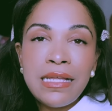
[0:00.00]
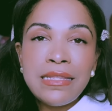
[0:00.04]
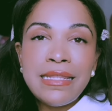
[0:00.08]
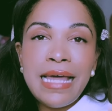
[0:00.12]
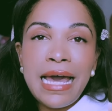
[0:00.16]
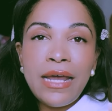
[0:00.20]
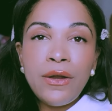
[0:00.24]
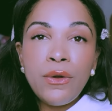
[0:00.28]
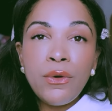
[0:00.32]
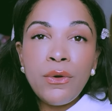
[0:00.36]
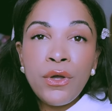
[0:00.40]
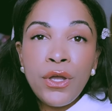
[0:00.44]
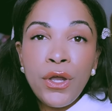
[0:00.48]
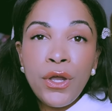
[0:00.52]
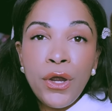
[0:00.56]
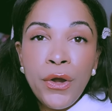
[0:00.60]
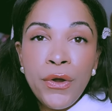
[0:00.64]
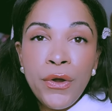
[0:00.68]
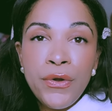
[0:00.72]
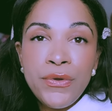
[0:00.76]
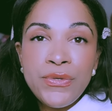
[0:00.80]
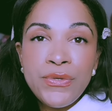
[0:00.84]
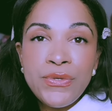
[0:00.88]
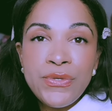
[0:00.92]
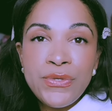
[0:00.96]
that
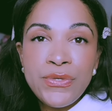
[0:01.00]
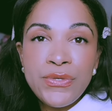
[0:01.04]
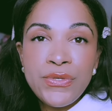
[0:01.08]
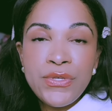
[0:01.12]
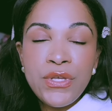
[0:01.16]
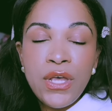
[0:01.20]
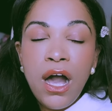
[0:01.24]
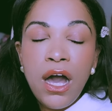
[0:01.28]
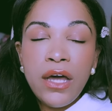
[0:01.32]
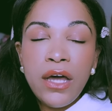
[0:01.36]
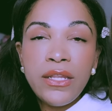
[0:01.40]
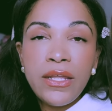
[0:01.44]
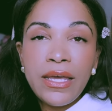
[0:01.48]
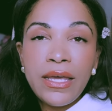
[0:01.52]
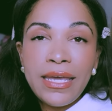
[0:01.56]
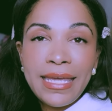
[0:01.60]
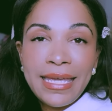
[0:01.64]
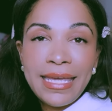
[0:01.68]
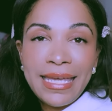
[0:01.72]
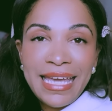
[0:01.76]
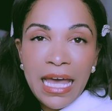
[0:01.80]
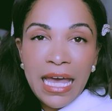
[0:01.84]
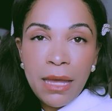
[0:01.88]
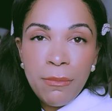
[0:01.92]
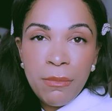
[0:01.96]
occurs on a
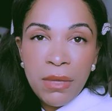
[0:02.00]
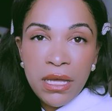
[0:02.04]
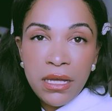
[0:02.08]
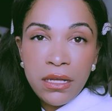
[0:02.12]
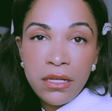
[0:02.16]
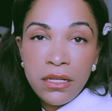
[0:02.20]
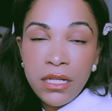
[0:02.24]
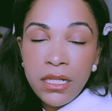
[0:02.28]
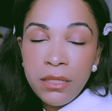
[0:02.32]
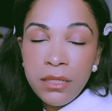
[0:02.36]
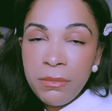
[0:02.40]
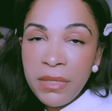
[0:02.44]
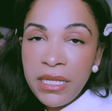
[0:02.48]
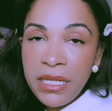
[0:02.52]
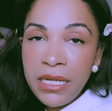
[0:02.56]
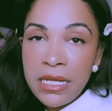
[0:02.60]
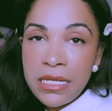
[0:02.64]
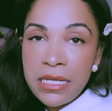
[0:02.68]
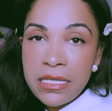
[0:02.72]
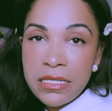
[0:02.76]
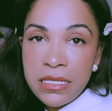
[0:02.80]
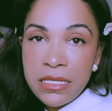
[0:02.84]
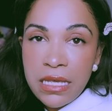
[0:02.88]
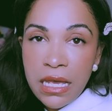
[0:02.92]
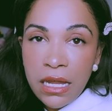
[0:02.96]
chemical, meaning
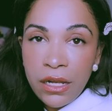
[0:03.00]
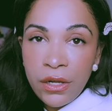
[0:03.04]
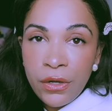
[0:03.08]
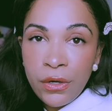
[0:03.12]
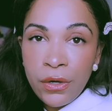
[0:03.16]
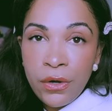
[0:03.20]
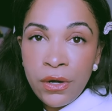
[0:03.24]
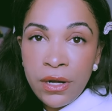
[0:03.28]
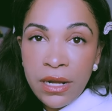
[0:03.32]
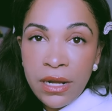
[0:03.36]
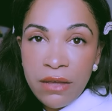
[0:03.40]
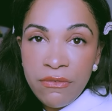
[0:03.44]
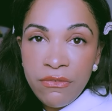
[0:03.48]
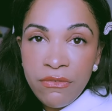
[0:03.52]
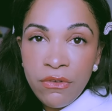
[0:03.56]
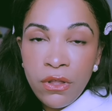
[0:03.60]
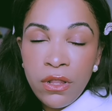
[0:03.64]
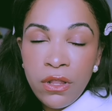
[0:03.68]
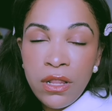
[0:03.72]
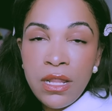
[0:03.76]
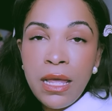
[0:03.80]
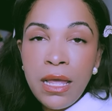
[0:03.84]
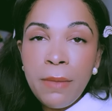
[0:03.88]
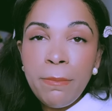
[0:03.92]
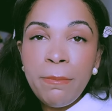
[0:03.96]
cellular
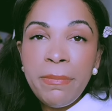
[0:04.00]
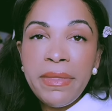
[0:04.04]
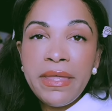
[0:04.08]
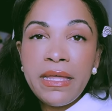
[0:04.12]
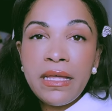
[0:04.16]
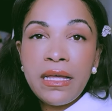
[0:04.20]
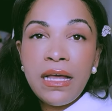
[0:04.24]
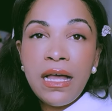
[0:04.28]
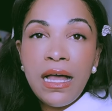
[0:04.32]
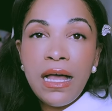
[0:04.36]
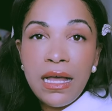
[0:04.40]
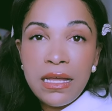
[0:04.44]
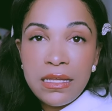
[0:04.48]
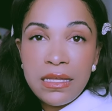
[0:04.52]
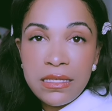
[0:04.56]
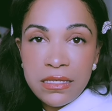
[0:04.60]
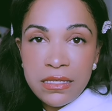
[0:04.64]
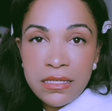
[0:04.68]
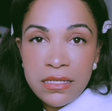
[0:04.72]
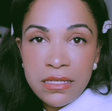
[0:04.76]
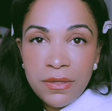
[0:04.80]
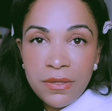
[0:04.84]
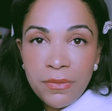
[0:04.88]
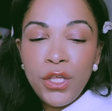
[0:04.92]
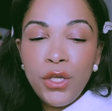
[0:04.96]
level,
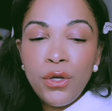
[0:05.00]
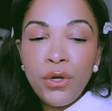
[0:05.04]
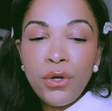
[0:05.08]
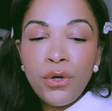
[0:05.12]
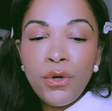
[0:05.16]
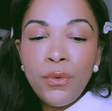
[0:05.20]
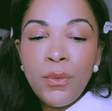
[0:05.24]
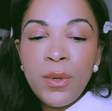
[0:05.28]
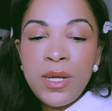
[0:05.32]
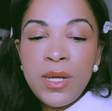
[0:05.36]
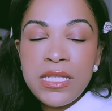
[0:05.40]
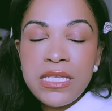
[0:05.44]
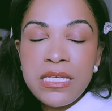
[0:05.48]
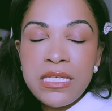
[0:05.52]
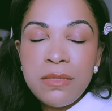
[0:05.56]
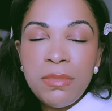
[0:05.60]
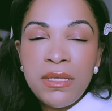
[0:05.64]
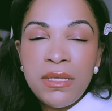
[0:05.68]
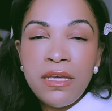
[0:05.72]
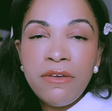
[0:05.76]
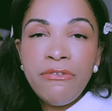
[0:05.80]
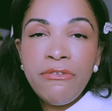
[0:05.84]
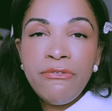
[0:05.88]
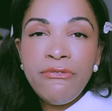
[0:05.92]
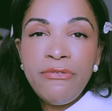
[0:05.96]
because you're going to
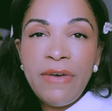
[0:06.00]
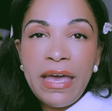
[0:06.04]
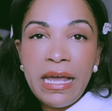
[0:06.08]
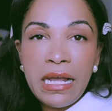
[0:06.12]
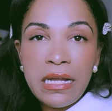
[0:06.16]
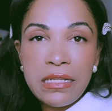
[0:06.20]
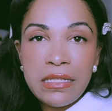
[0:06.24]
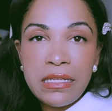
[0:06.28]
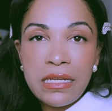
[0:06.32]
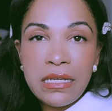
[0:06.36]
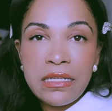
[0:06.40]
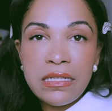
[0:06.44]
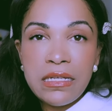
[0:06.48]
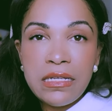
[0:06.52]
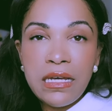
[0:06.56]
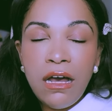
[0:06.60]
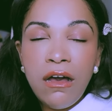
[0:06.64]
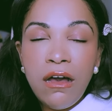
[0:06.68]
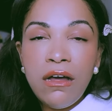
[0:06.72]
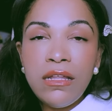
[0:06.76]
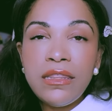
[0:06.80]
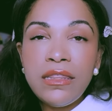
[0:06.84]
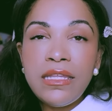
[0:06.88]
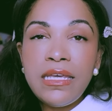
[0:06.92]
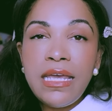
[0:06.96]
be affected
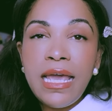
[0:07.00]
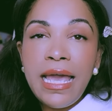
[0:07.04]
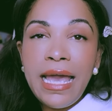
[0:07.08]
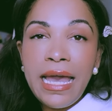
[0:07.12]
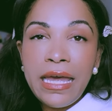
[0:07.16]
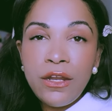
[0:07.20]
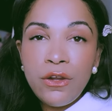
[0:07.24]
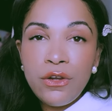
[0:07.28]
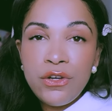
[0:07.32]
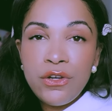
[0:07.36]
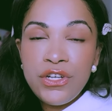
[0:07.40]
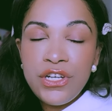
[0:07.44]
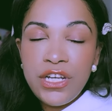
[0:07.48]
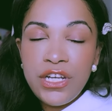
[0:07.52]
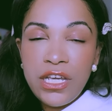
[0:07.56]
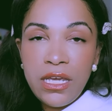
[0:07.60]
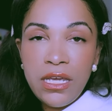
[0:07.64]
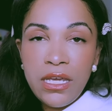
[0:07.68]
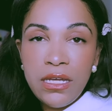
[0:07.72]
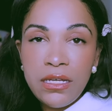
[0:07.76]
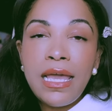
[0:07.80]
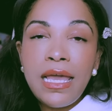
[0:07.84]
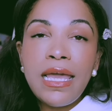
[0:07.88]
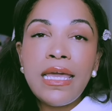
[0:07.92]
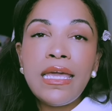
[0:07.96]
on the
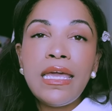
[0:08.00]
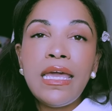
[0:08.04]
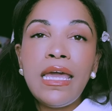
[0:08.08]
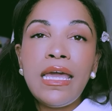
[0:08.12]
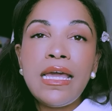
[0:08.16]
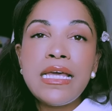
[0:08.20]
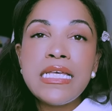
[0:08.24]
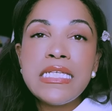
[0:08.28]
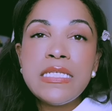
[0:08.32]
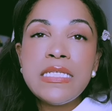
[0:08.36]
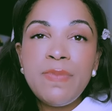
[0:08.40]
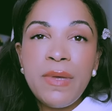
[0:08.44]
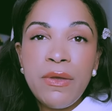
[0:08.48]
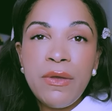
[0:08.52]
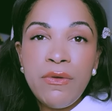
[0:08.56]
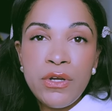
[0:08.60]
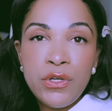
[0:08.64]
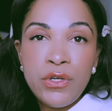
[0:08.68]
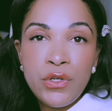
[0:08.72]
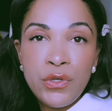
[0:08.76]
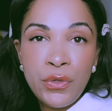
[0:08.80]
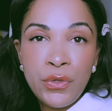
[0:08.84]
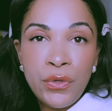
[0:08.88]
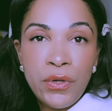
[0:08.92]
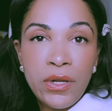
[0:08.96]
energy, aka
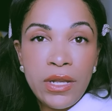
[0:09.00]
spiritual